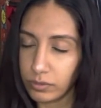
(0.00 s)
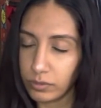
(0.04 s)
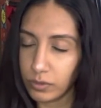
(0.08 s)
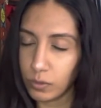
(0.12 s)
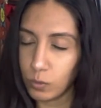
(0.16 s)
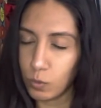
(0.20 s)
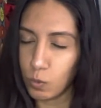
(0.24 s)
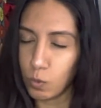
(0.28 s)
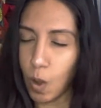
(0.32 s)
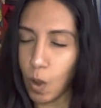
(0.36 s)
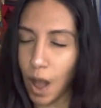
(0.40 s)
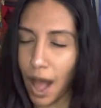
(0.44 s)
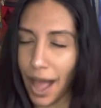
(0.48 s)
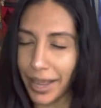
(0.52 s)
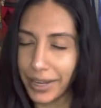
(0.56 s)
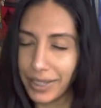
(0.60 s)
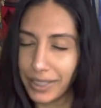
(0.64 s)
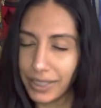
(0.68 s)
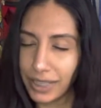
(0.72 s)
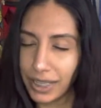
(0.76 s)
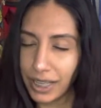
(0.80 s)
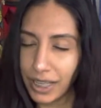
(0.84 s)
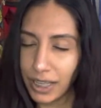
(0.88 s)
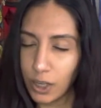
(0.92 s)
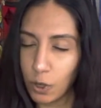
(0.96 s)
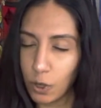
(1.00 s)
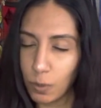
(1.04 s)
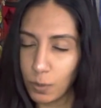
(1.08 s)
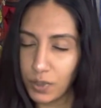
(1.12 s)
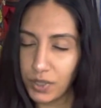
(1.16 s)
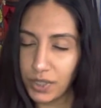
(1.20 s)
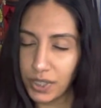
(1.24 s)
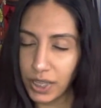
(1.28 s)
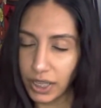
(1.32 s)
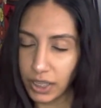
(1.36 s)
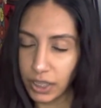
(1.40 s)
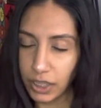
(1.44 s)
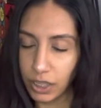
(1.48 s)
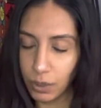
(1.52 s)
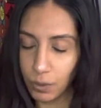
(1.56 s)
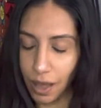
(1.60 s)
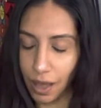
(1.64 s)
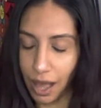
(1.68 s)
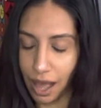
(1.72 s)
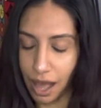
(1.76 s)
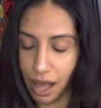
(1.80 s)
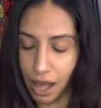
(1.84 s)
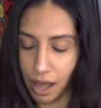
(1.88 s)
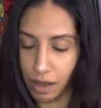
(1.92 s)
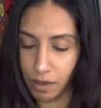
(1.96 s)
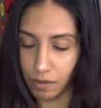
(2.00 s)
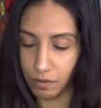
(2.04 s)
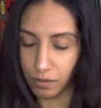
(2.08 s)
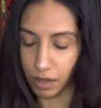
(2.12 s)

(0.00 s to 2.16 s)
widening, almost like you have